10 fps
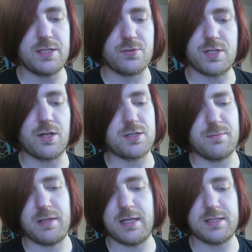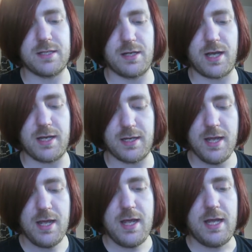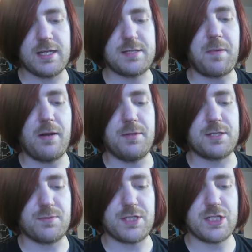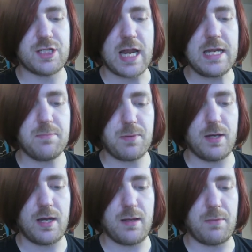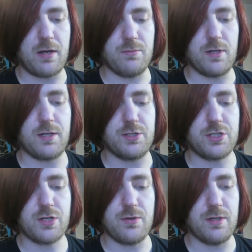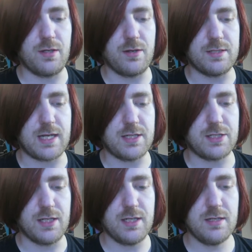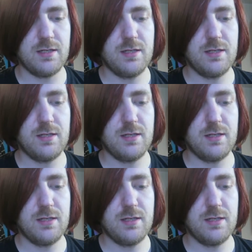It's also got some things that are like experiments with shape. Um, I, I can show you those actually.